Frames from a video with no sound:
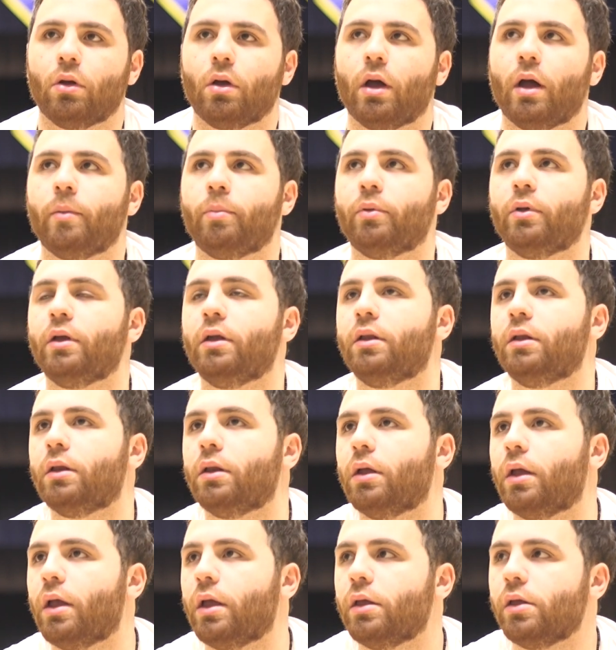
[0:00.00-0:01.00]
I played
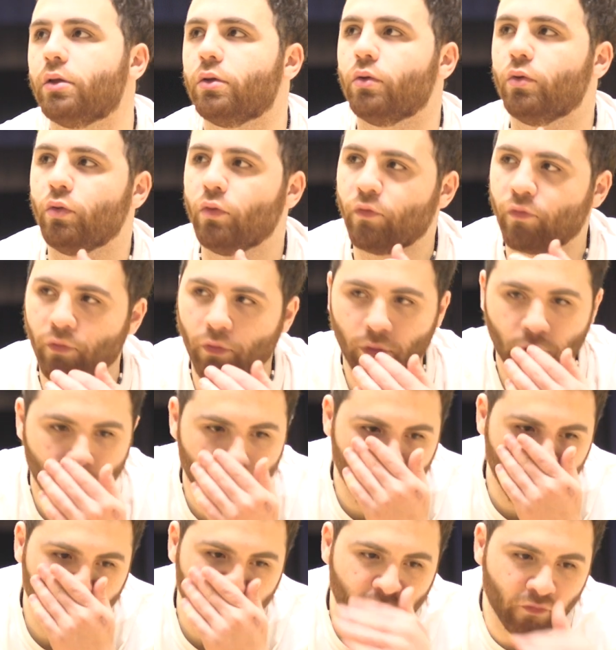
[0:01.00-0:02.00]
at AAU
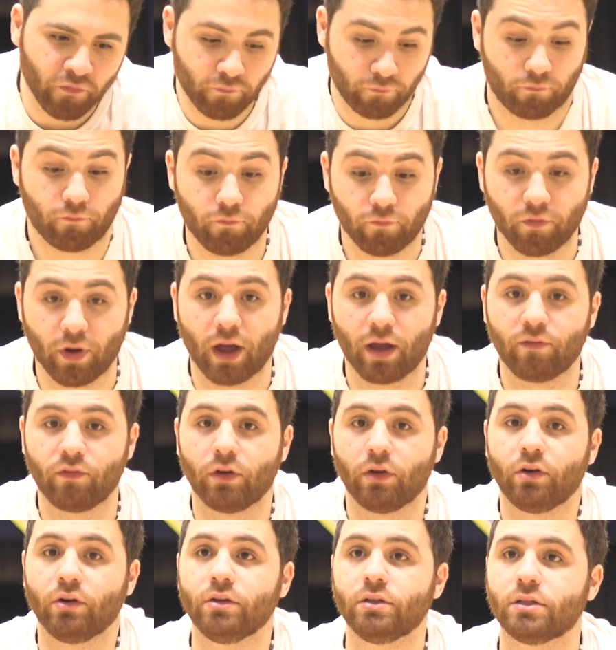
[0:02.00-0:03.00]
for 5
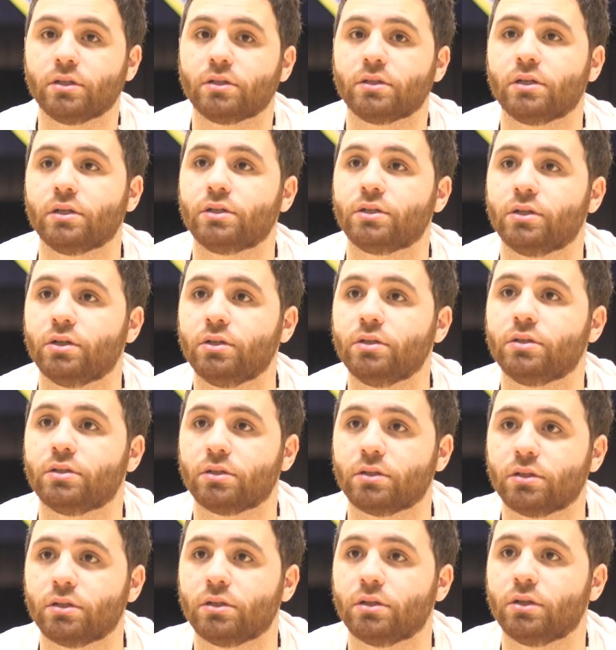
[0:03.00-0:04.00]
years, 6 years.
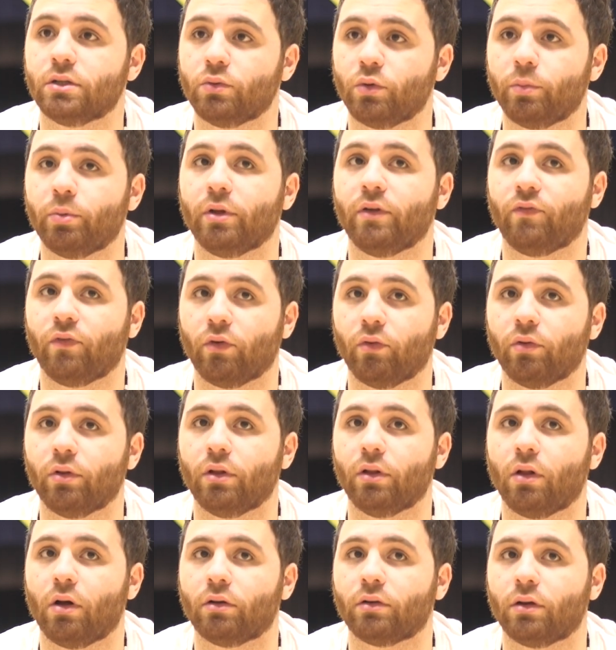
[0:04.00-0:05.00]
We played for a
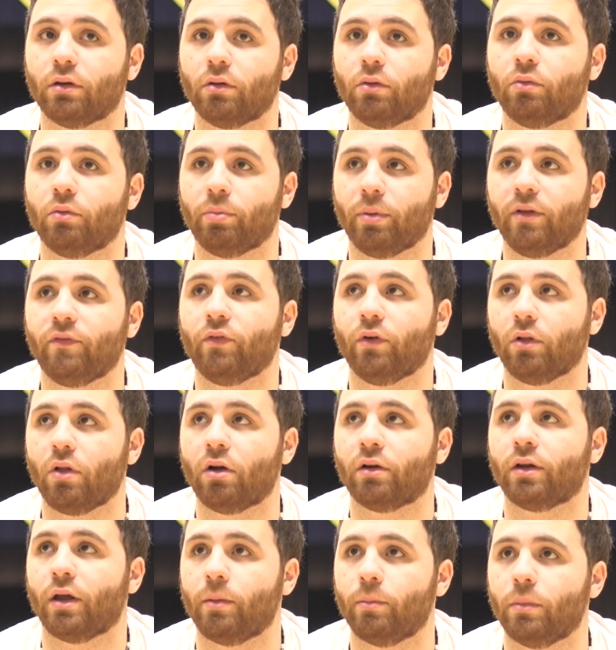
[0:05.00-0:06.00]

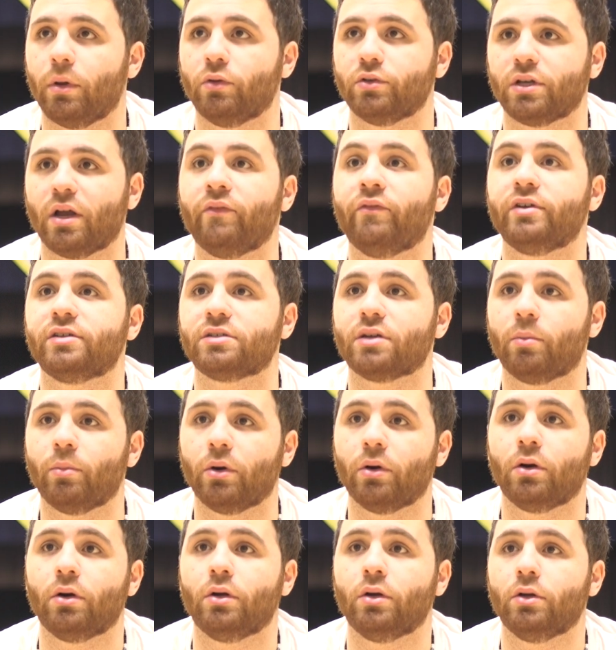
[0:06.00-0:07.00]
long time. It was every
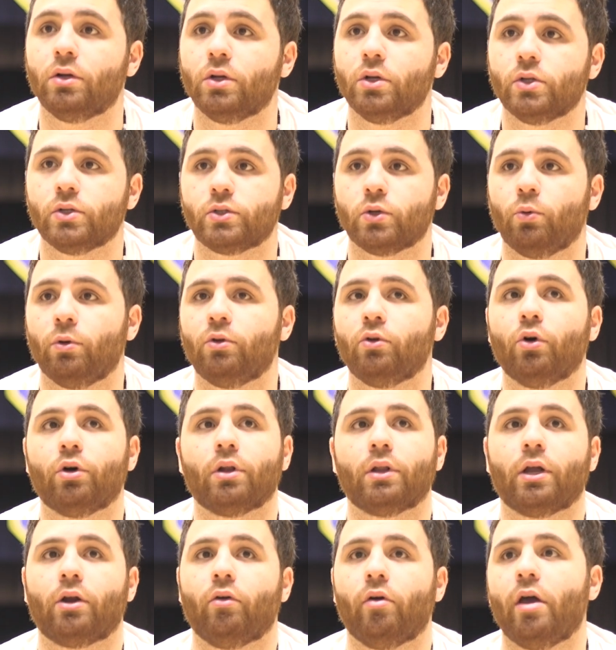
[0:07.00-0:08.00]
summer, so we'd go to
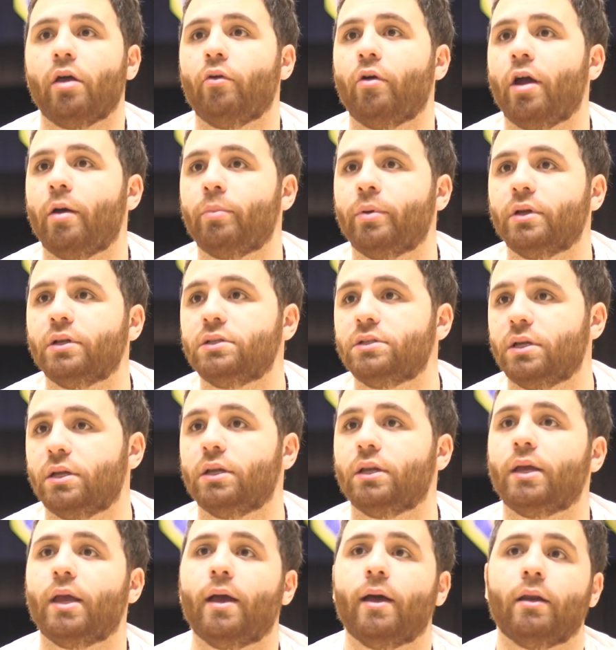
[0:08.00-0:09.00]
like Grand Rapids,
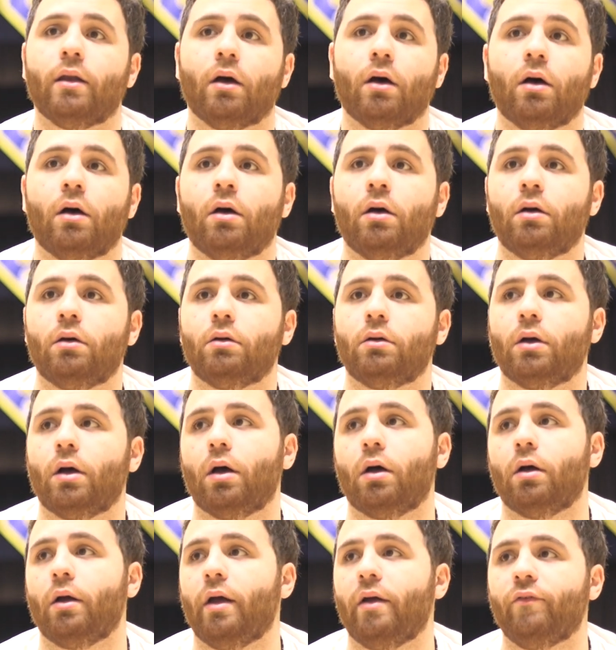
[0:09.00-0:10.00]
Indiana,
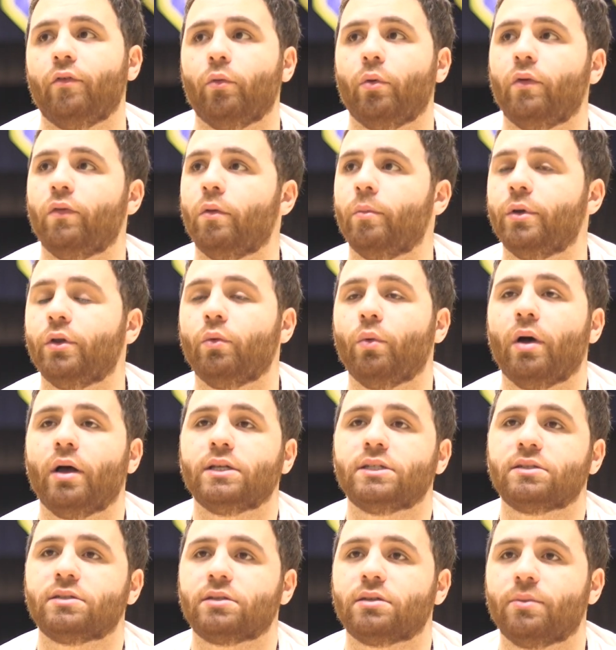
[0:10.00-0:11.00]
everywhere in the
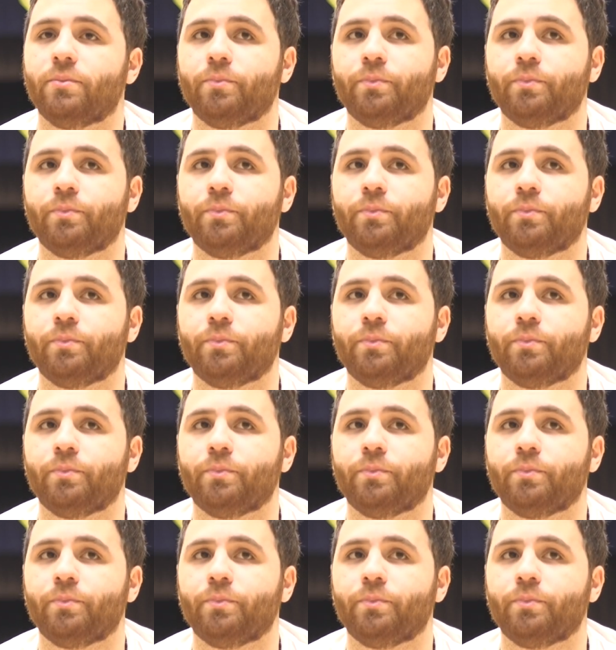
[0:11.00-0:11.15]
Midwest,